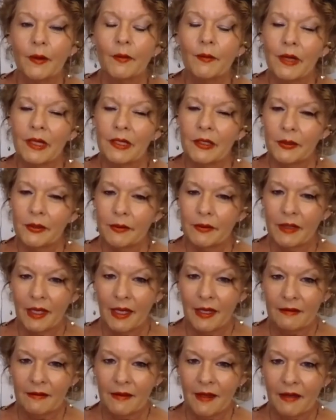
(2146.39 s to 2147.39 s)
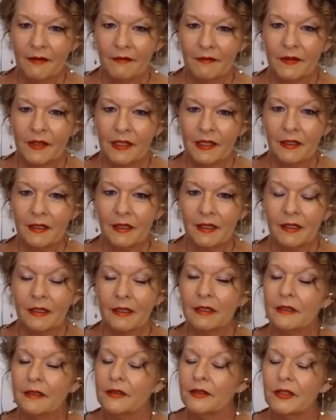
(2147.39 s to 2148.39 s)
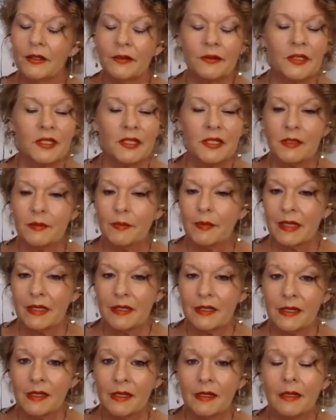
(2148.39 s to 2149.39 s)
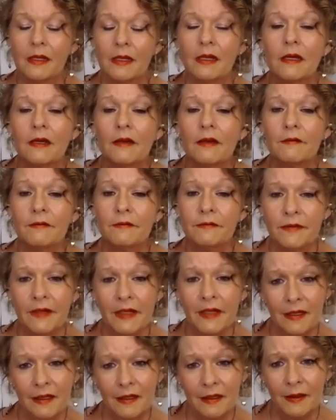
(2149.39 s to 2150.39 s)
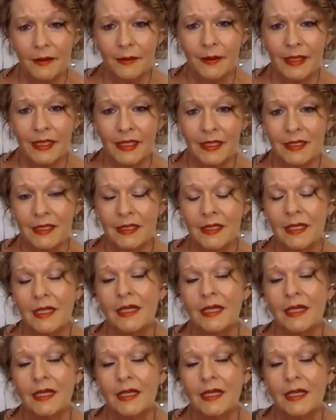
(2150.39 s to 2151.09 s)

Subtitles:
When you get that feeling, don't dismiss it, follow it.